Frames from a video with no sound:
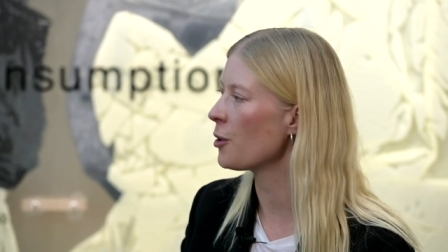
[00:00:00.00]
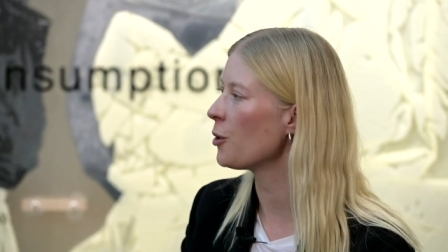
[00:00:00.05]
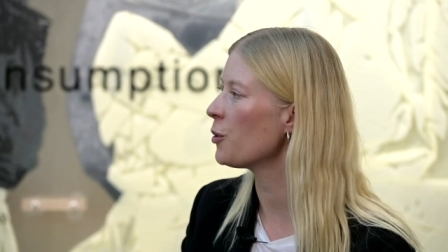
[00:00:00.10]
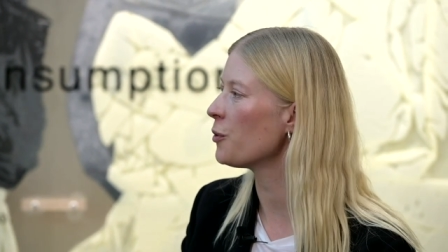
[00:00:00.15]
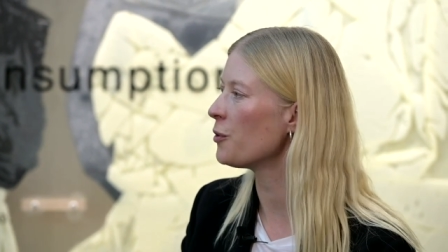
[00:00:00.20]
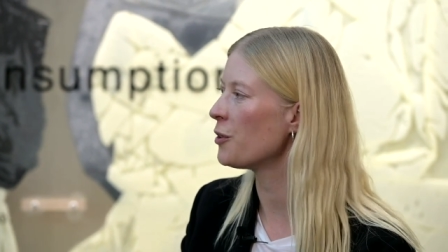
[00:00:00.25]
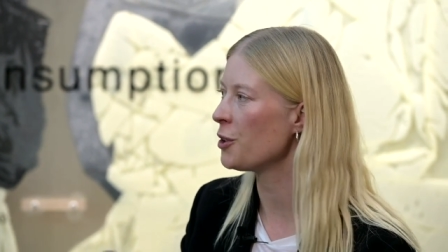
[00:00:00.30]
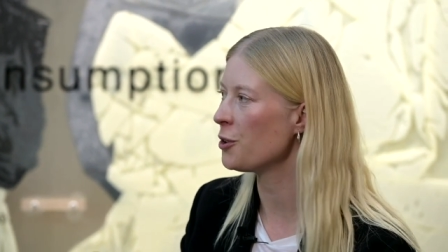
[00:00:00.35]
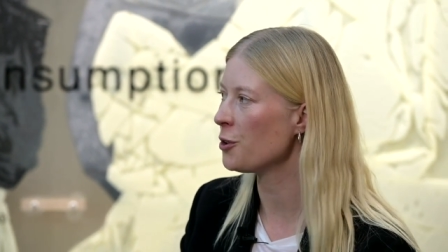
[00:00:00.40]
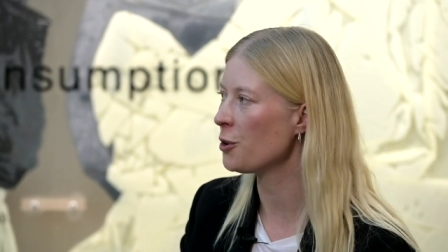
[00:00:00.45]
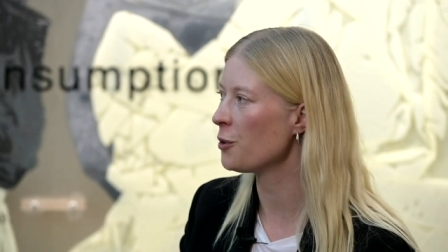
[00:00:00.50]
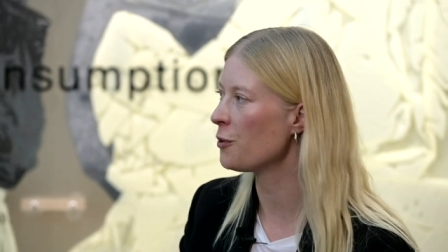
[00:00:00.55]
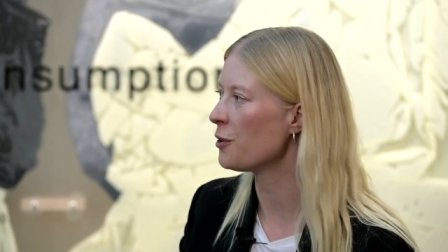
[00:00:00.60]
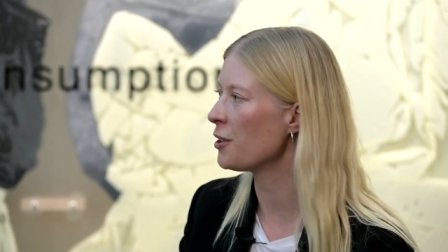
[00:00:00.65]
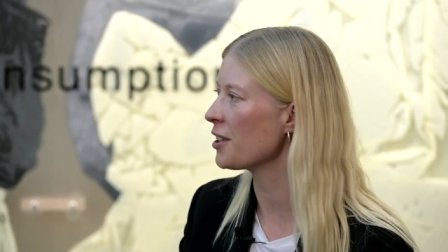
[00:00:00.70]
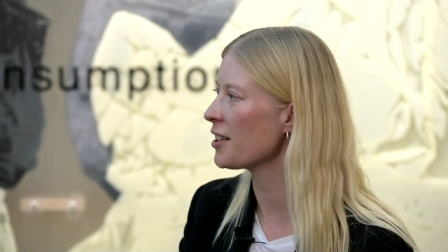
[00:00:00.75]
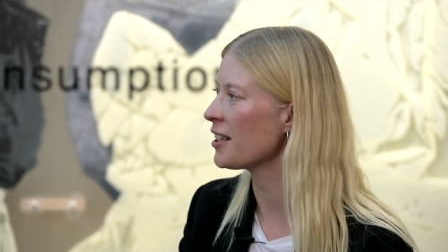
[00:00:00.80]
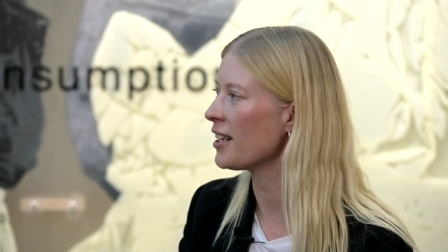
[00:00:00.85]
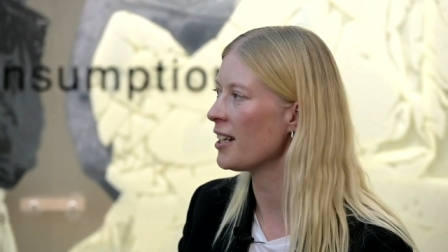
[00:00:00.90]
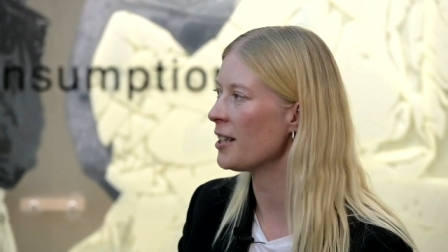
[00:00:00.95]
over and over
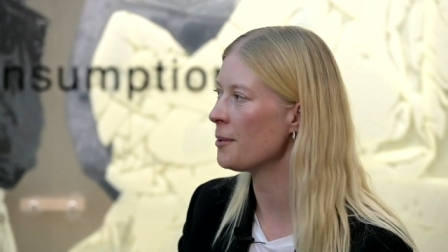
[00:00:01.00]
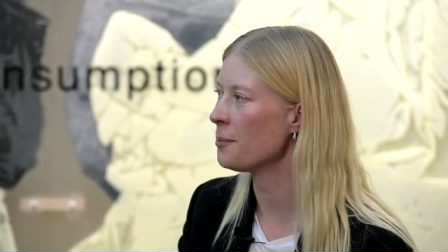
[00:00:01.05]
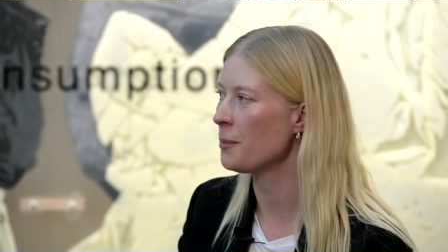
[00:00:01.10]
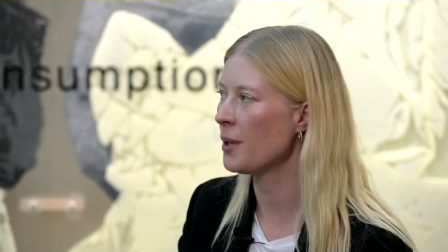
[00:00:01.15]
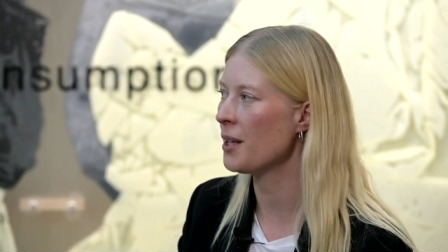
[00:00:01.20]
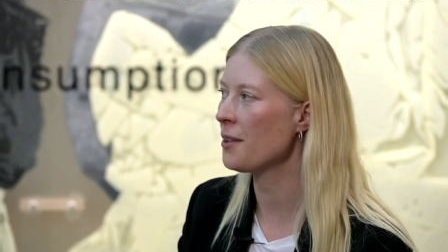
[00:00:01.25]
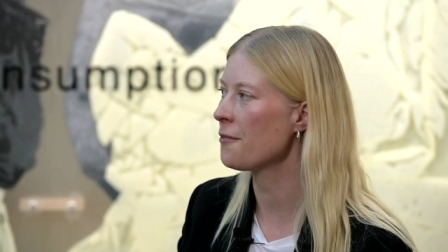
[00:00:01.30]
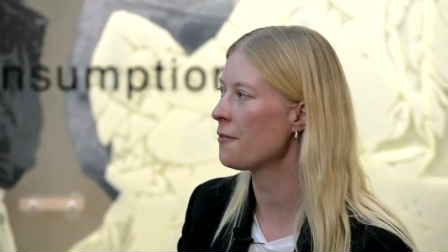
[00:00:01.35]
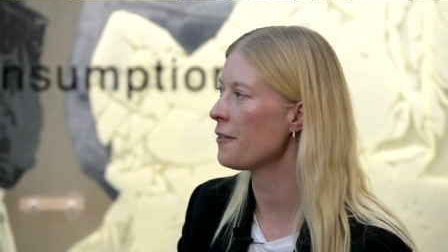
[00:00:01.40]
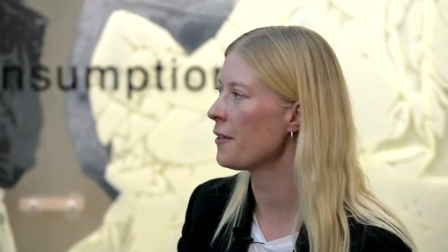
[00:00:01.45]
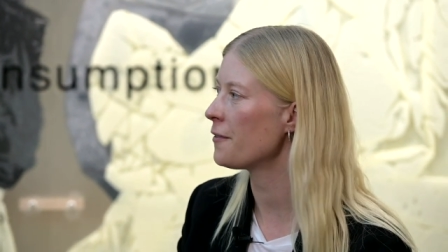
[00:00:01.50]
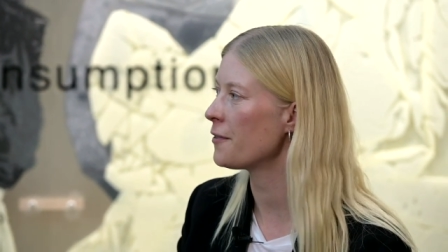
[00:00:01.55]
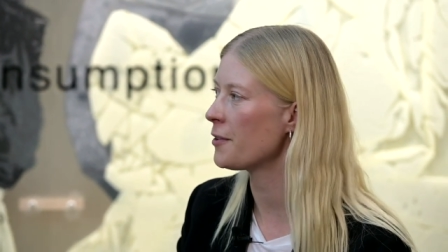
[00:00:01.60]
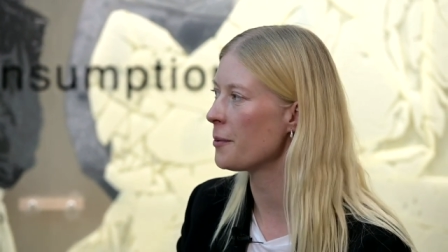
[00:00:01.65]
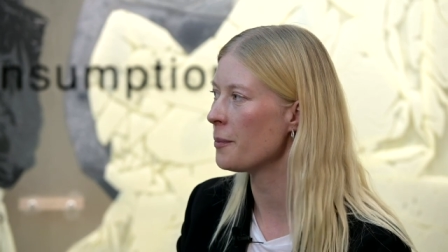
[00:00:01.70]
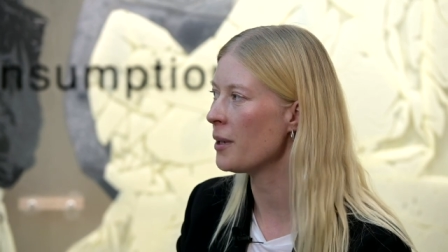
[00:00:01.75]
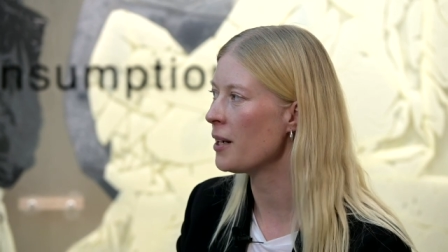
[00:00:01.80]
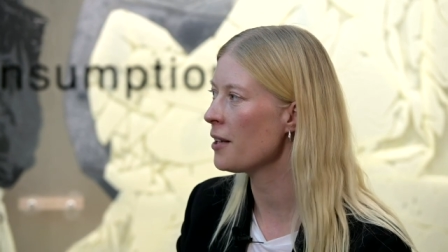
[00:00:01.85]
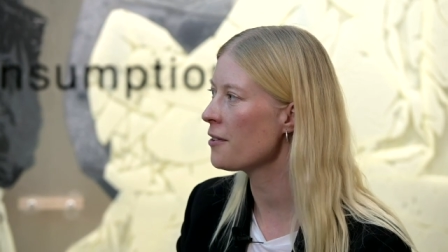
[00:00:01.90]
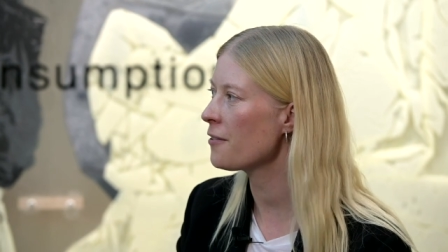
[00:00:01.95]
again, month after
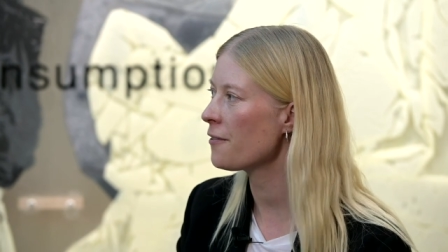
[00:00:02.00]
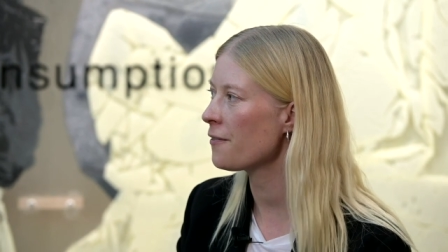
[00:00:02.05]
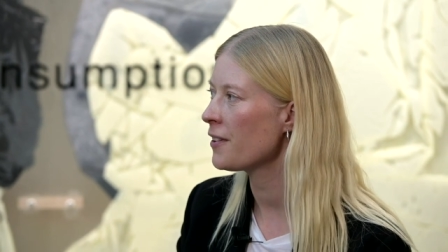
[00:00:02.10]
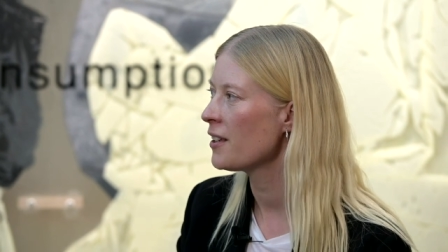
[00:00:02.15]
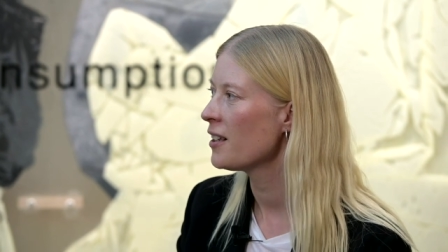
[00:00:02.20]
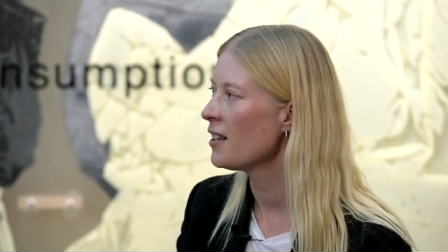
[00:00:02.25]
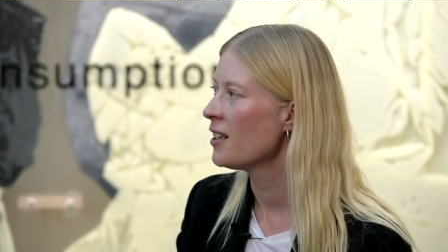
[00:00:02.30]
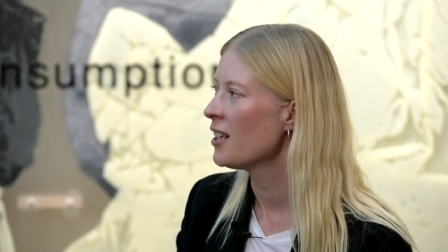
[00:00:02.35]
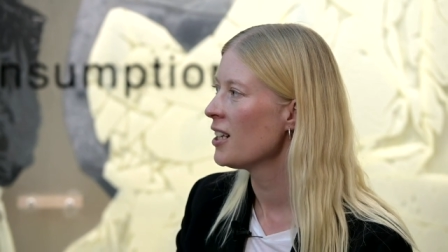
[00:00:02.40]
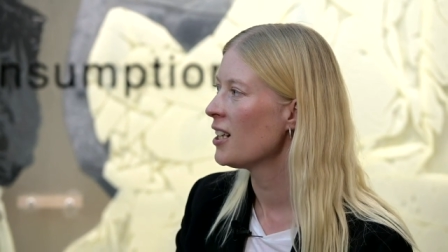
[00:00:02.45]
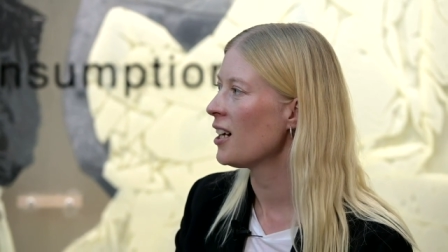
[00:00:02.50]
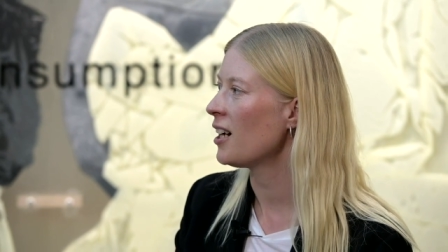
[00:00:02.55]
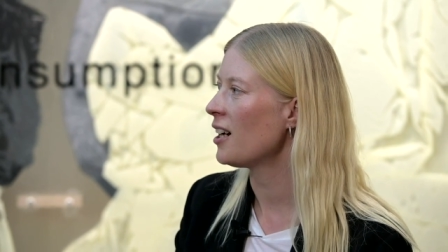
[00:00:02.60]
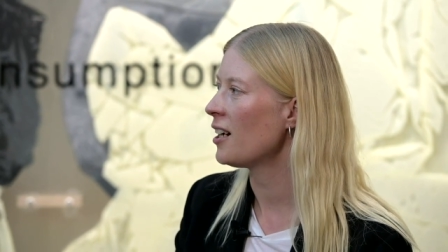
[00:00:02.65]
month. Yeah.